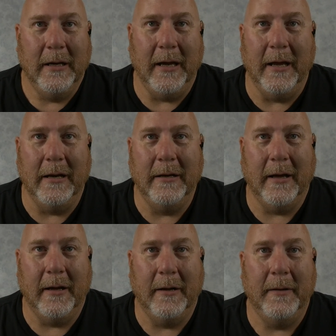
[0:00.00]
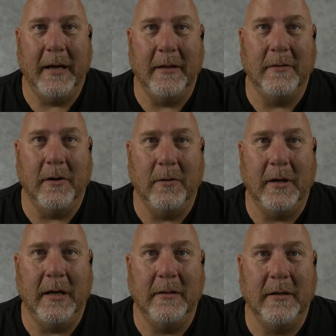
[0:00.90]
and
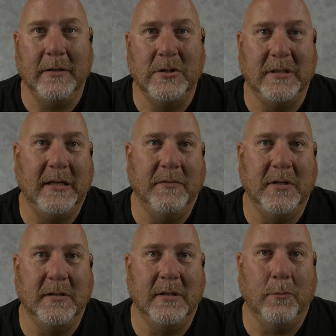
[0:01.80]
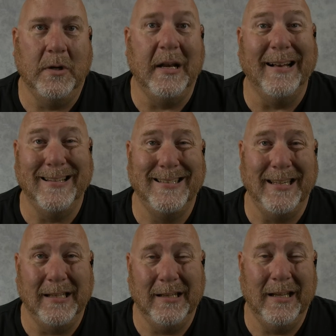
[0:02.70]
they just gives us the redundancy,